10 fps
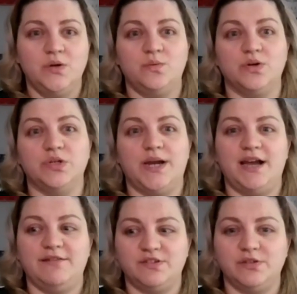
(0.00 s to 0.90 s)
where you
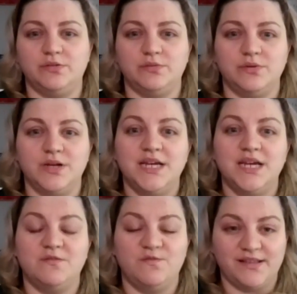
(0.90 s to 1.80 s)
have to
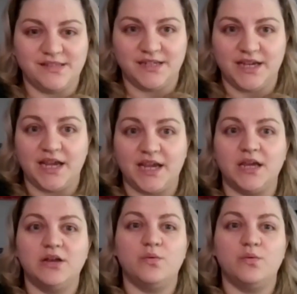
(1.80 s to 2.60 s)
investigate,